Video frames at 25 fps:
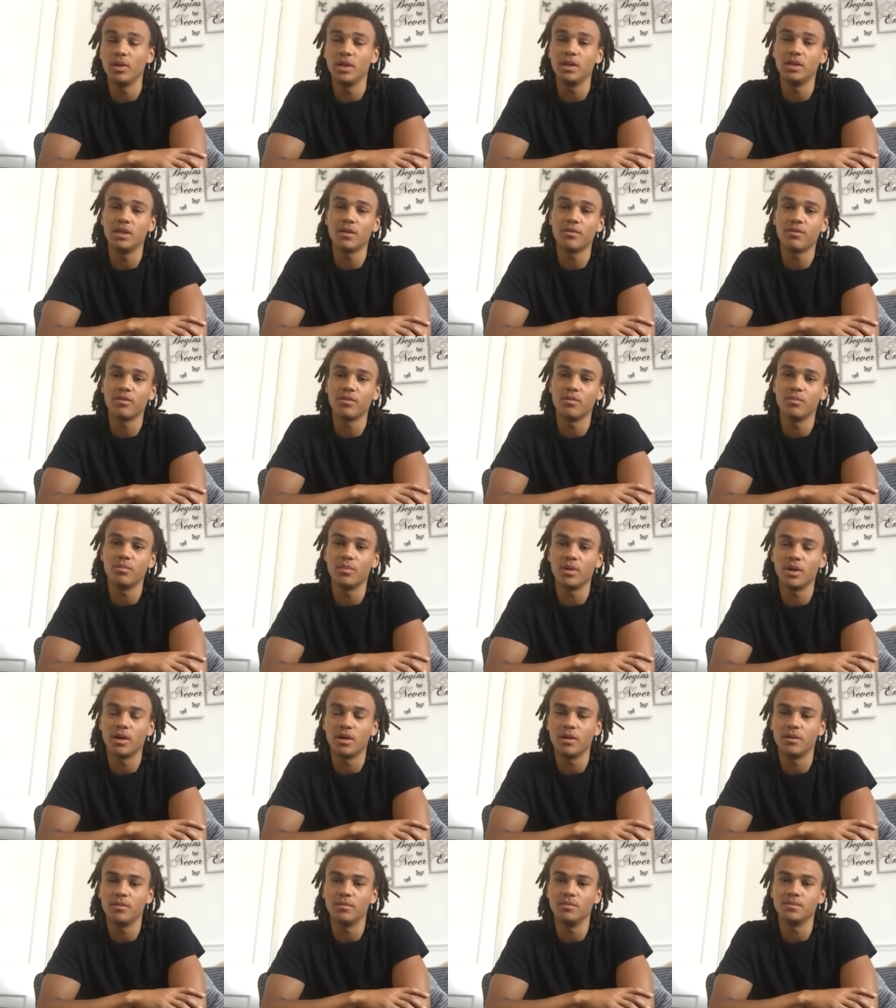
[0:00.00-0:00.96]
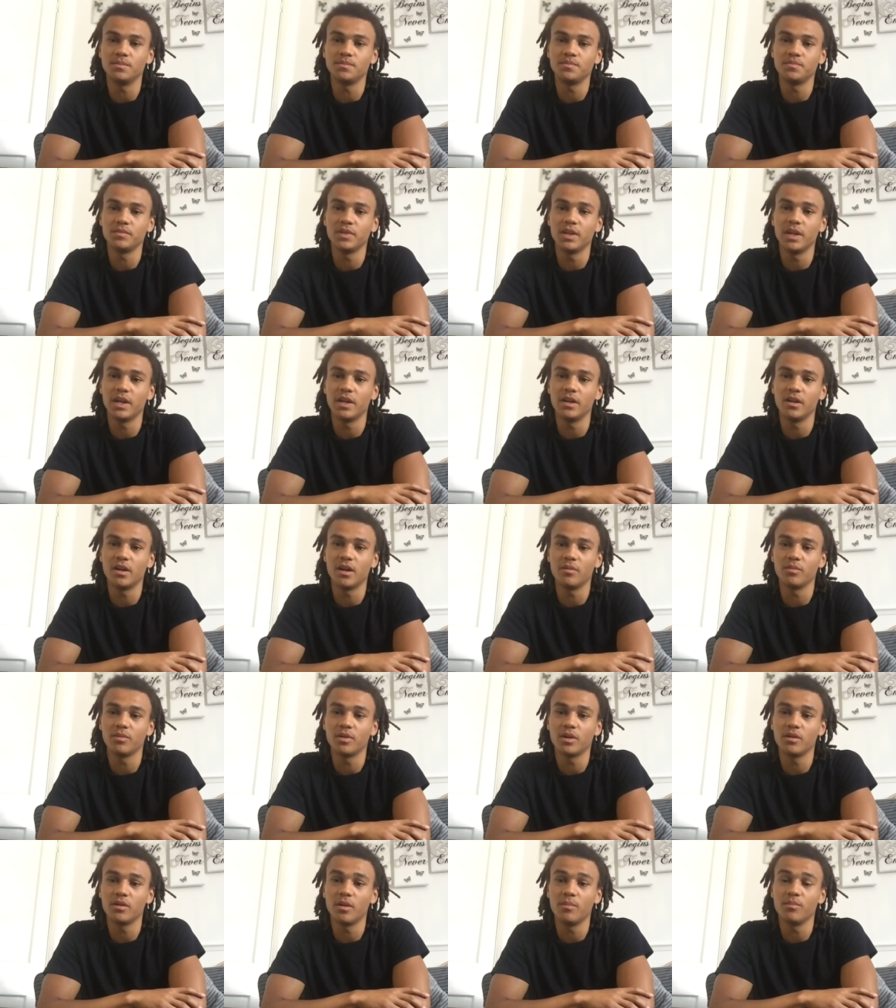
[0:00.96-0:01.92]
different. But yeah, no,
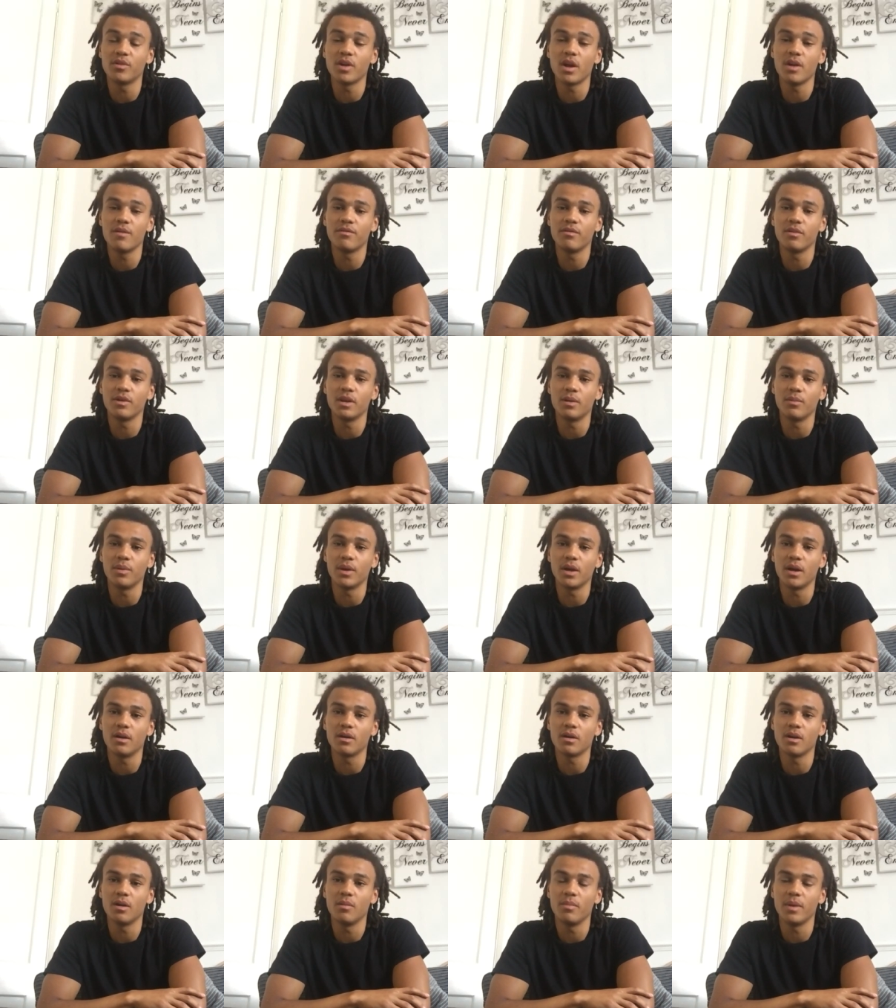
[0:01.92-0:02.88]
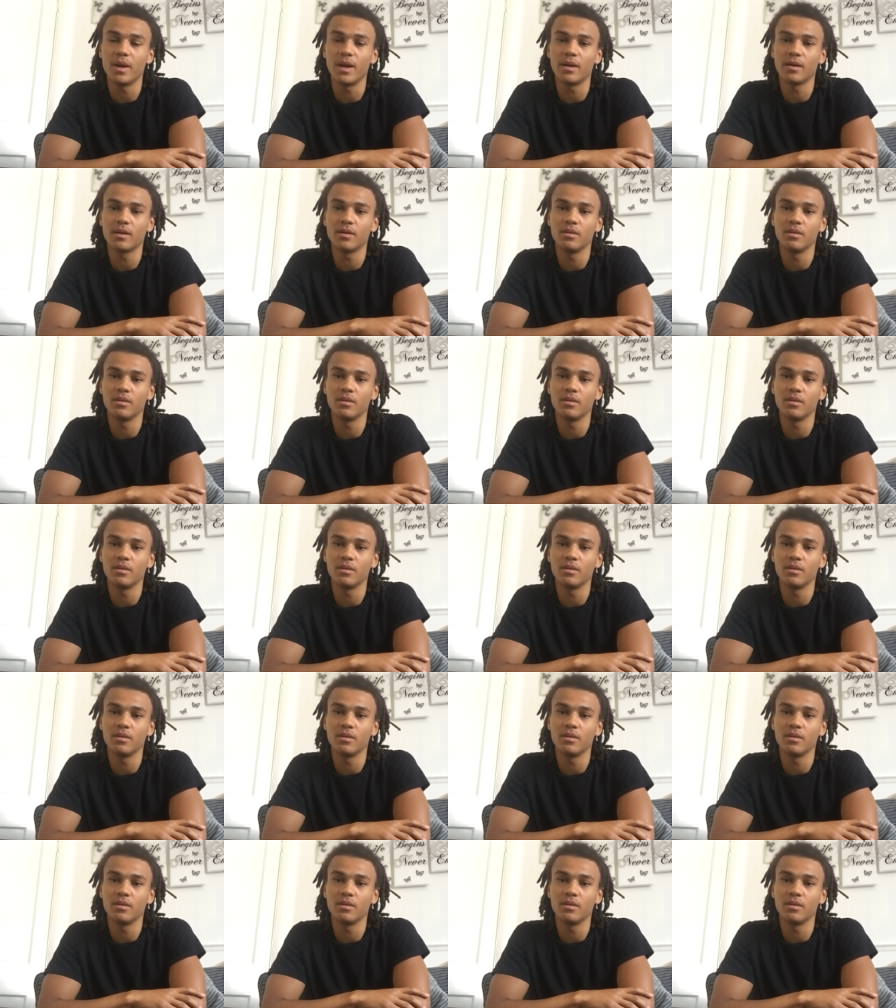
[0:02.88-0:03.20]
I'm grateful that we are going back,